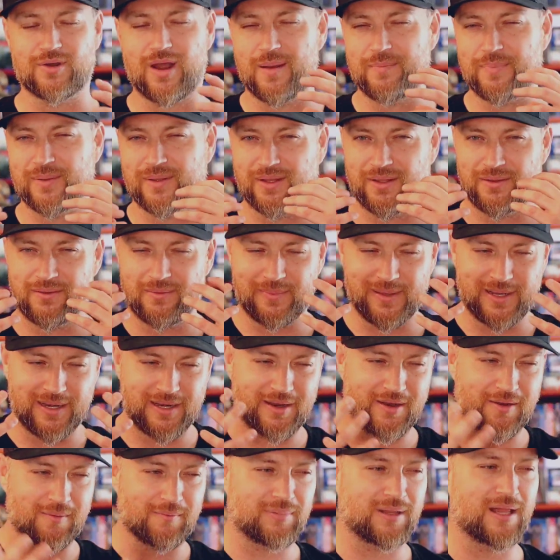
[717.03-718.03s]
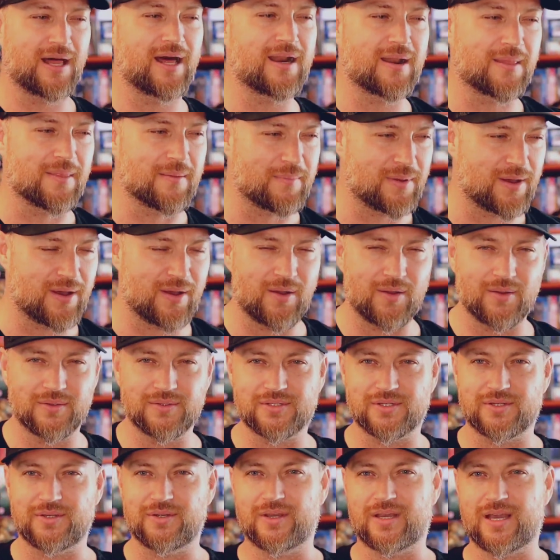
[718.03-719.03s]
drop a little bit of your blood on the
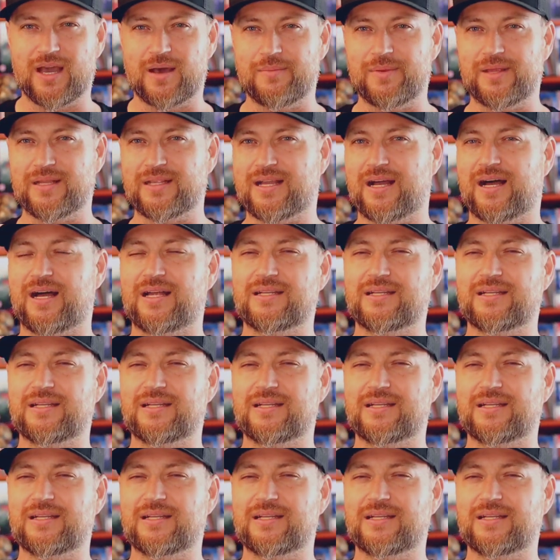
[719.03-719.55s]
bones or you come in